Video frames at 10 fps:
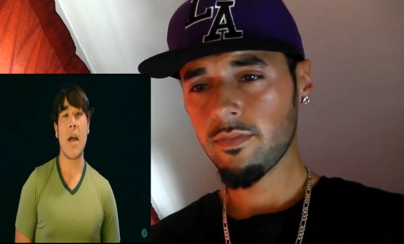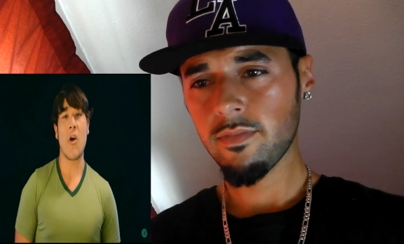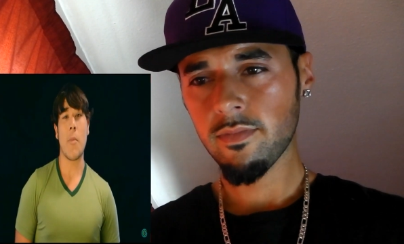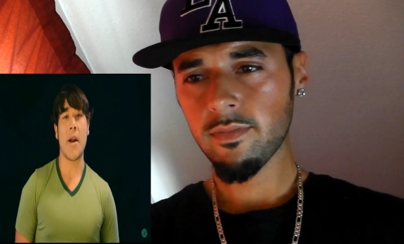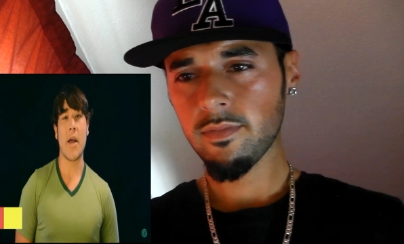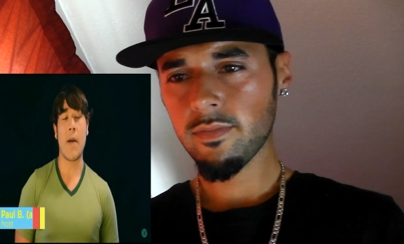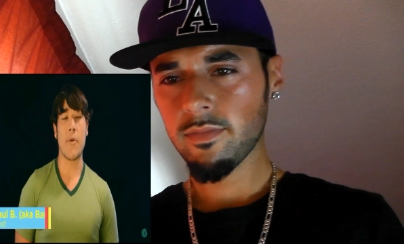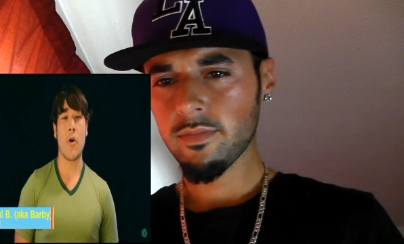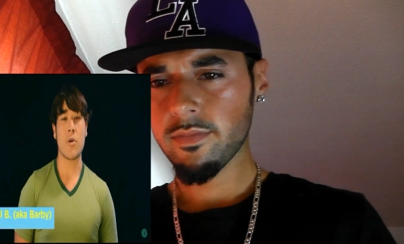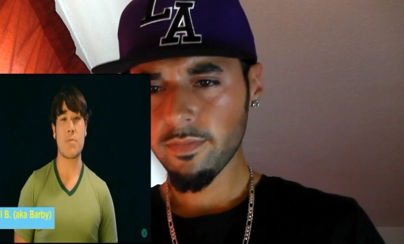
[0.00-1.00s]
Speaker 1: Hey everybody, I'm
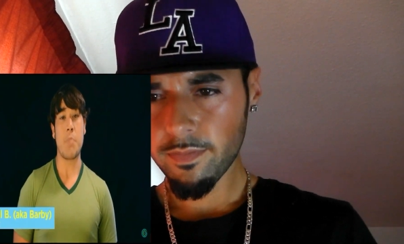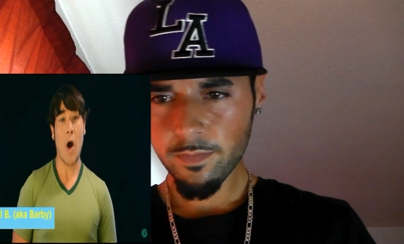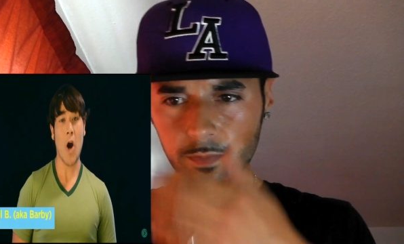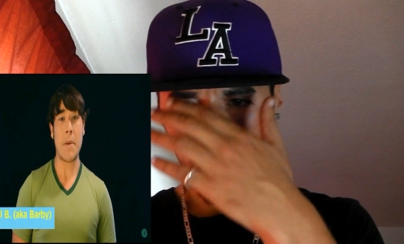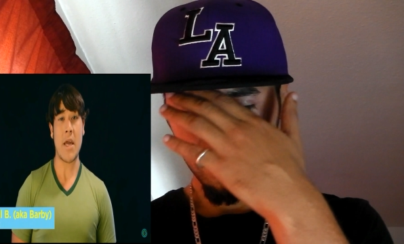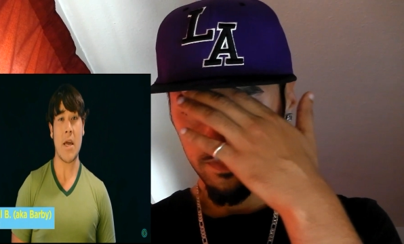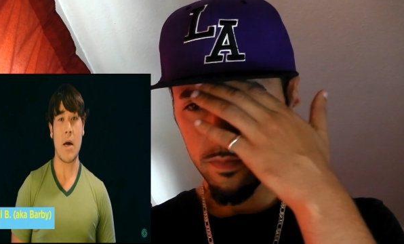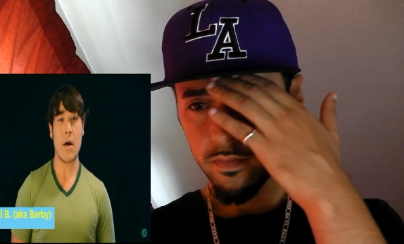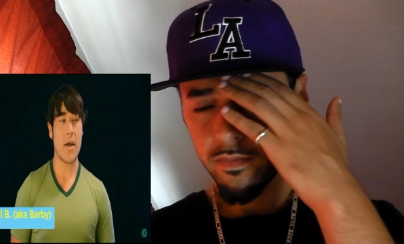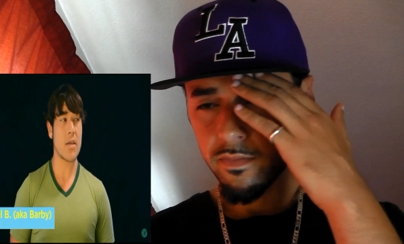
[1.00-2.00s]
your host Barbie.
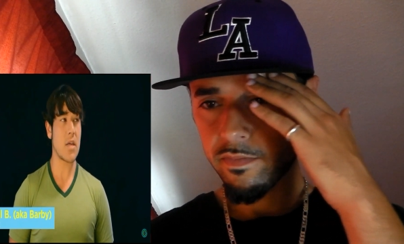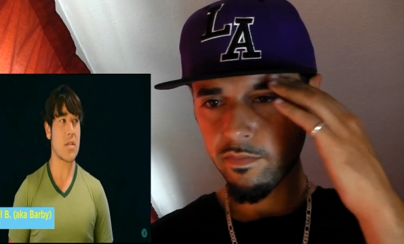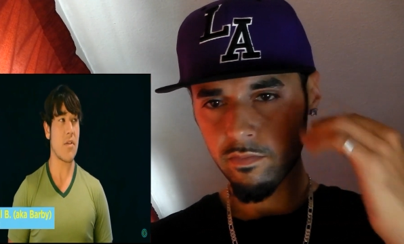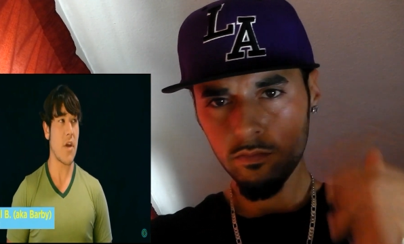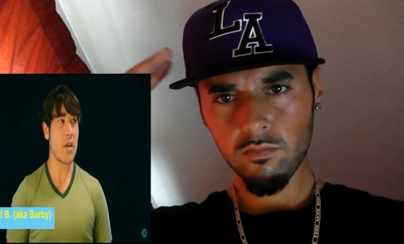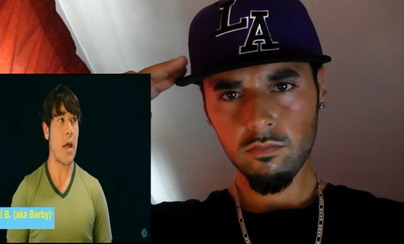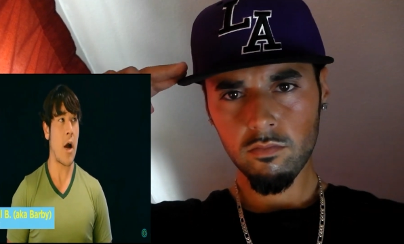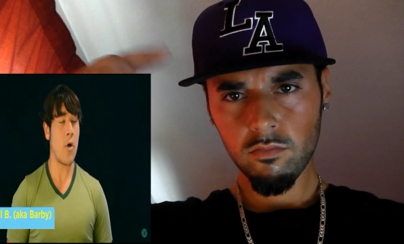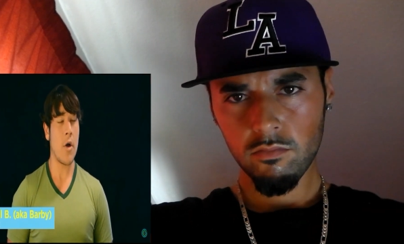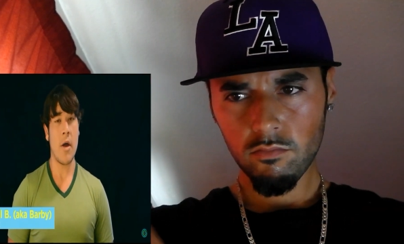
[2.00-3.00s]
I guess that's a thing
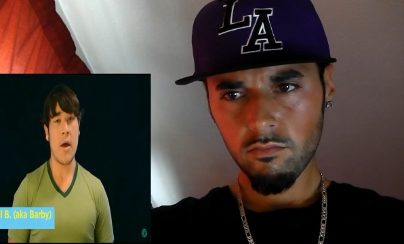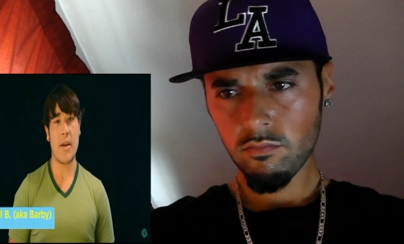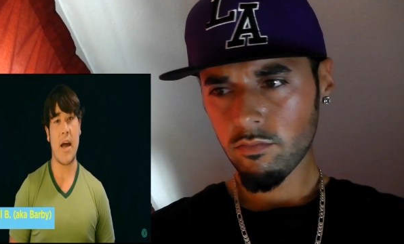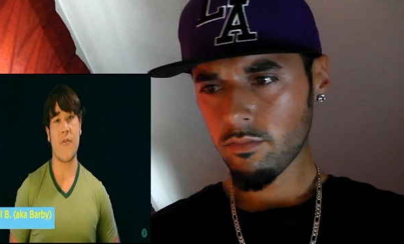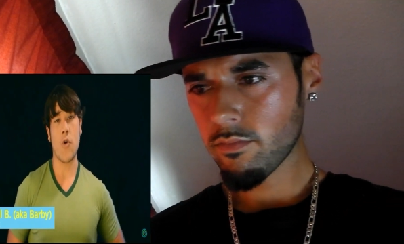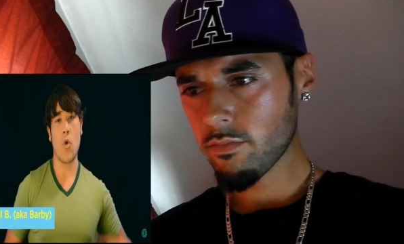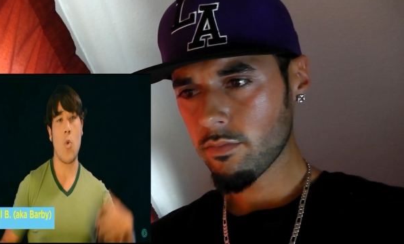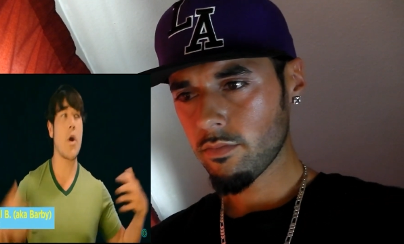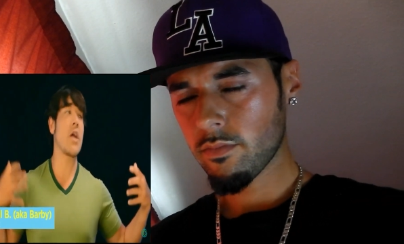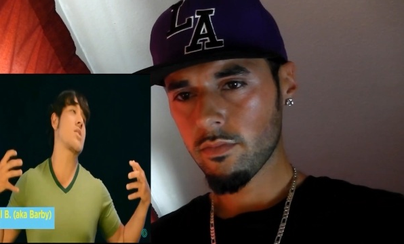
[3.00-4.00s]
now. And after
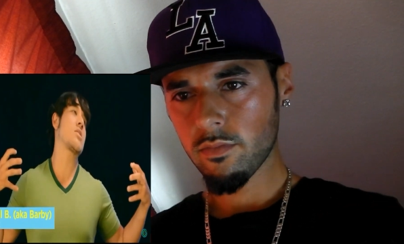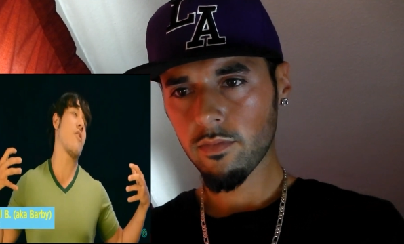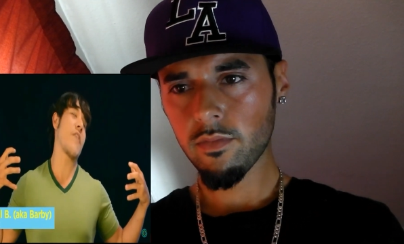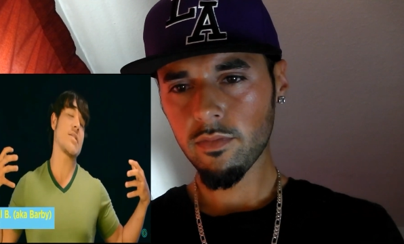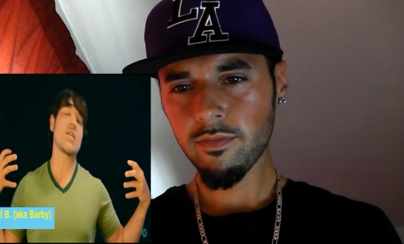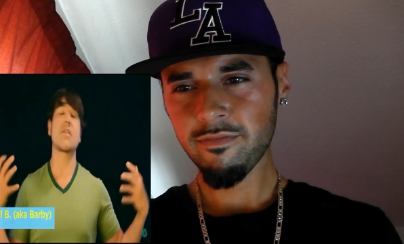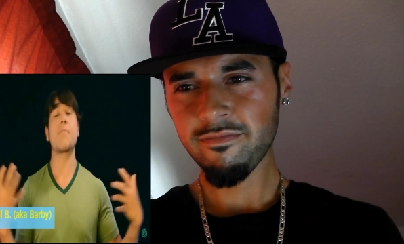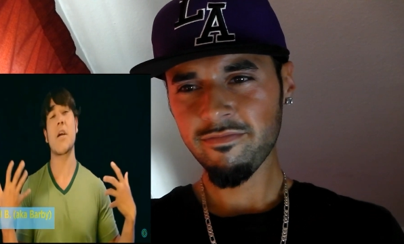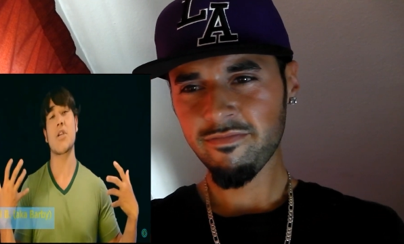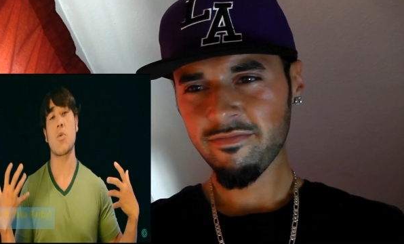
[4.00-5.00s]
weeks of
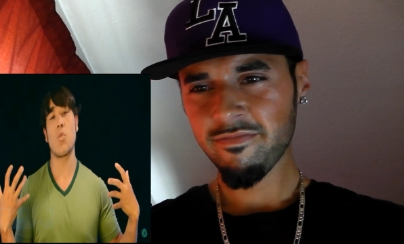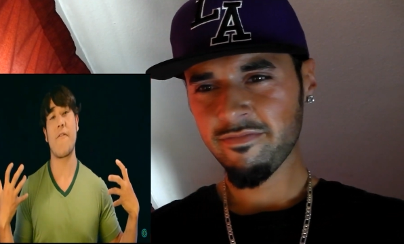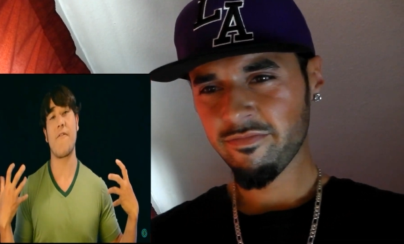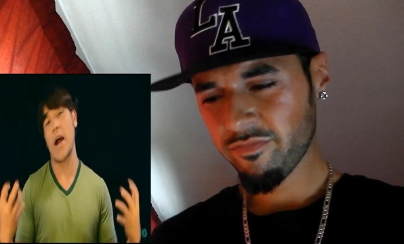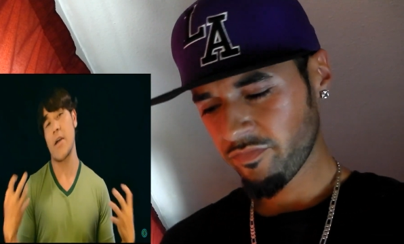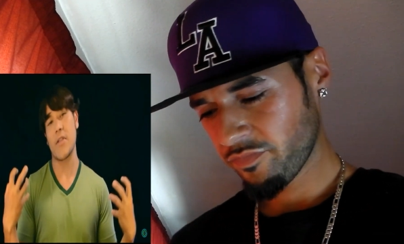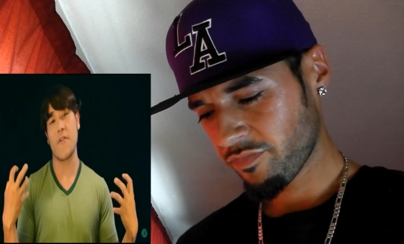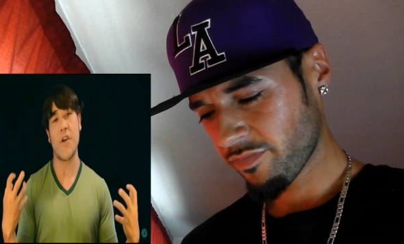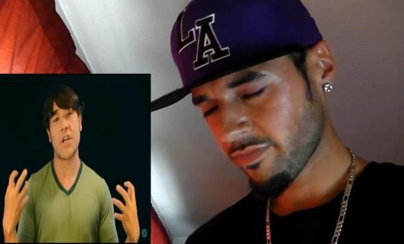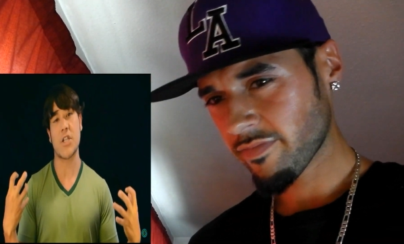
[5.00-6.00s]
anticipation, we finally
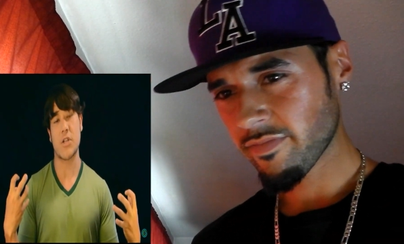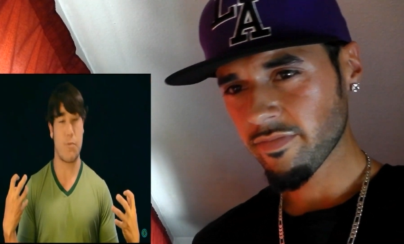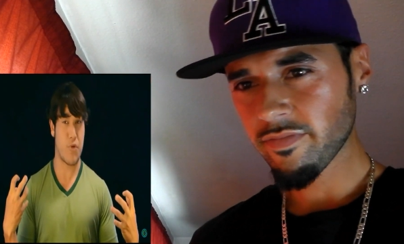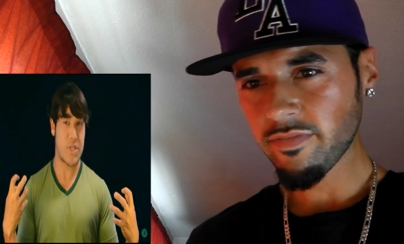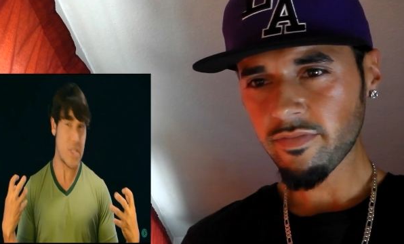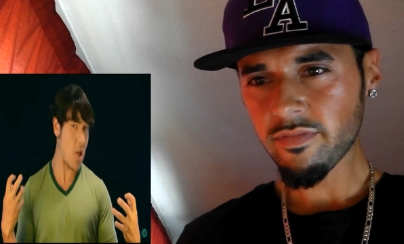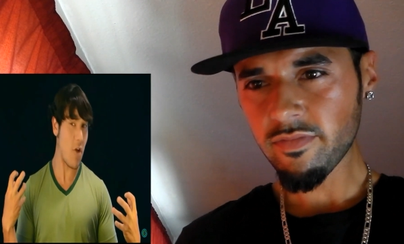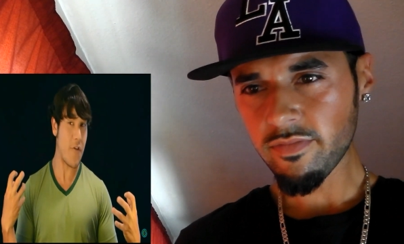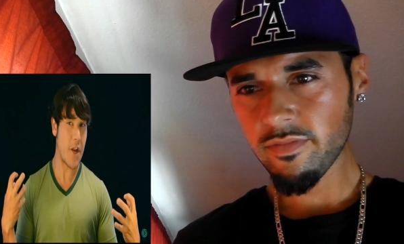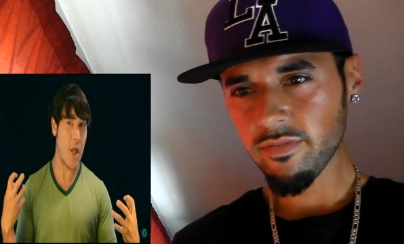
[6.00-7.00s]
finished the
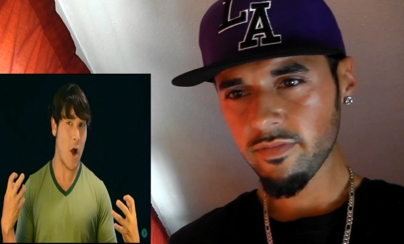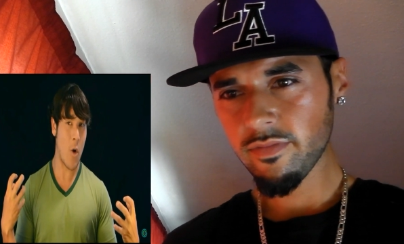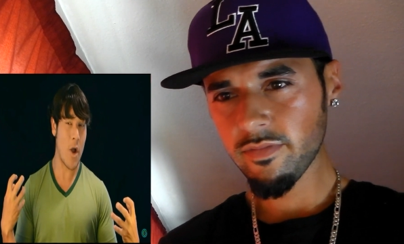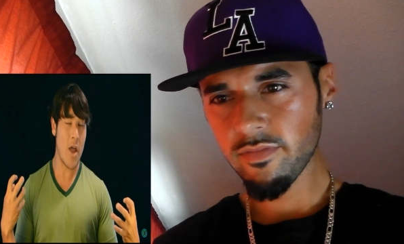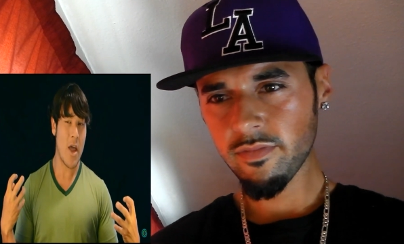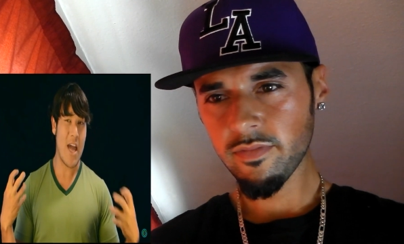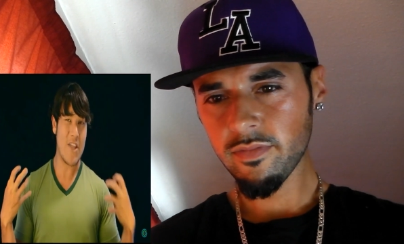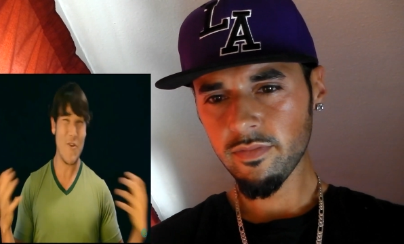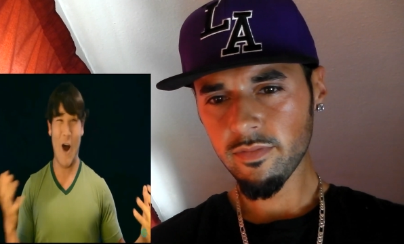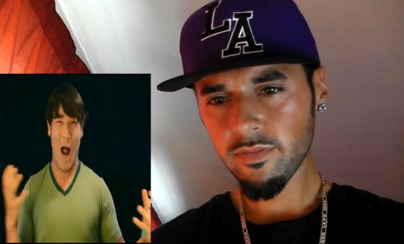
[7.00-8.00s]
Brazil video. And
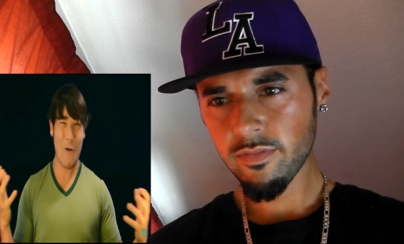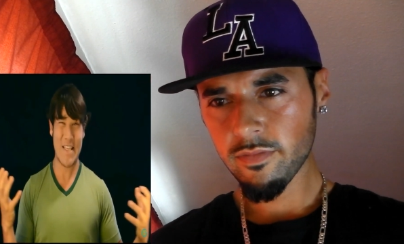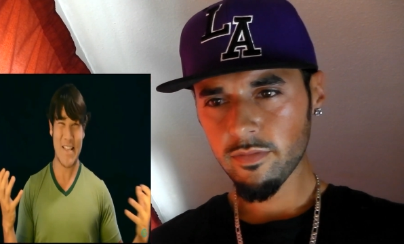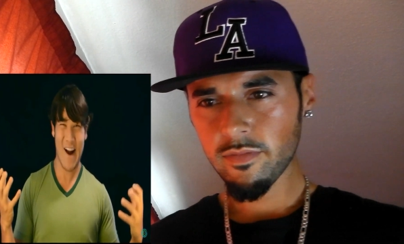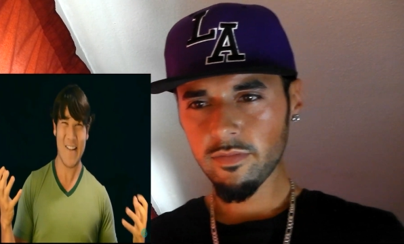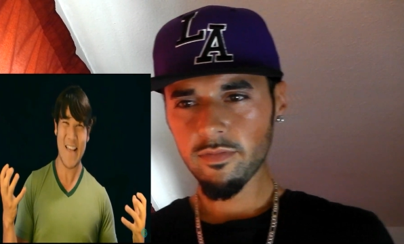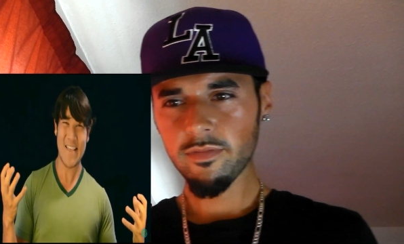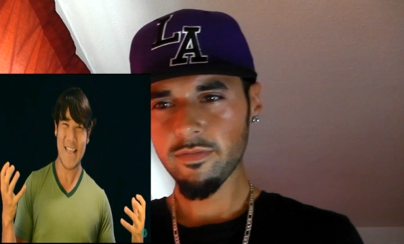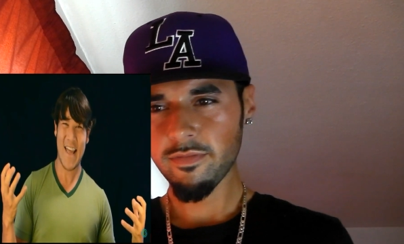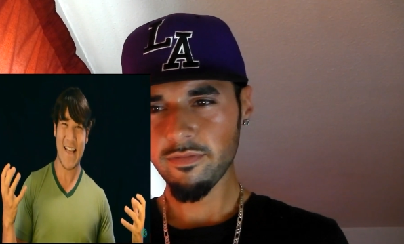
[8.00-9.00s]
you know how we start these
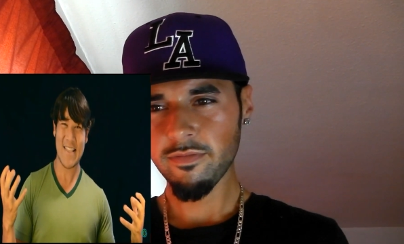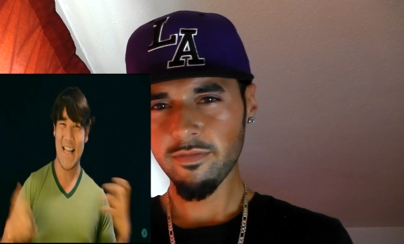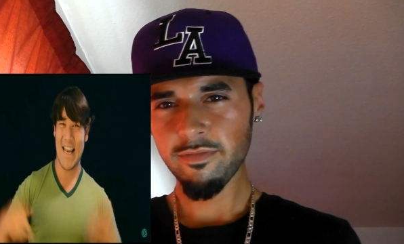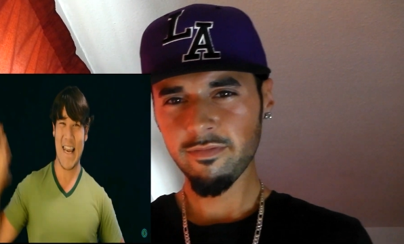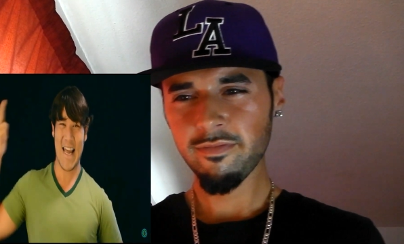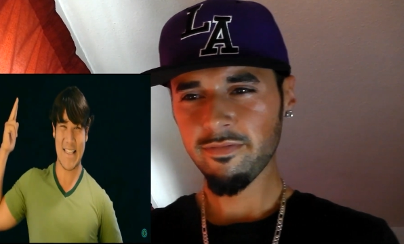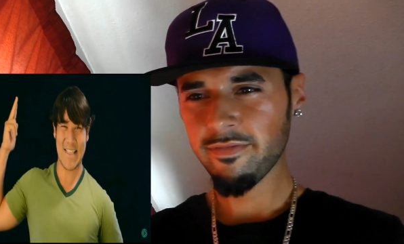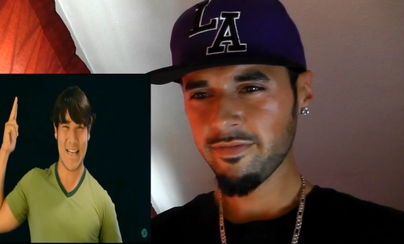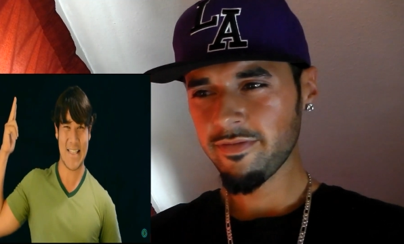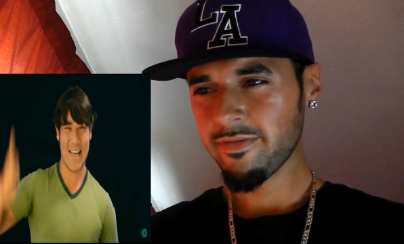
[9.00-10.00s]
things. Let's
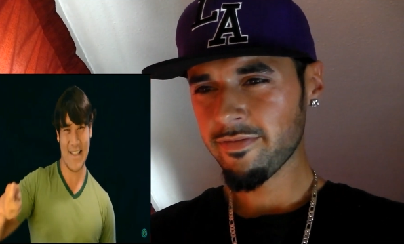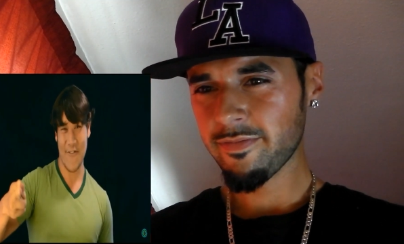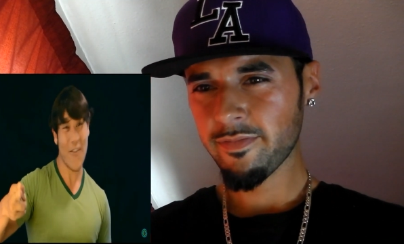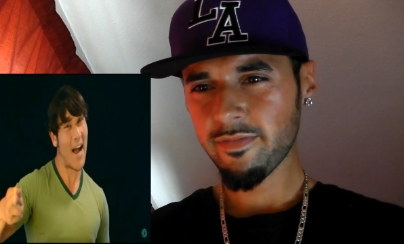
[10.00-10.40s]
dissect the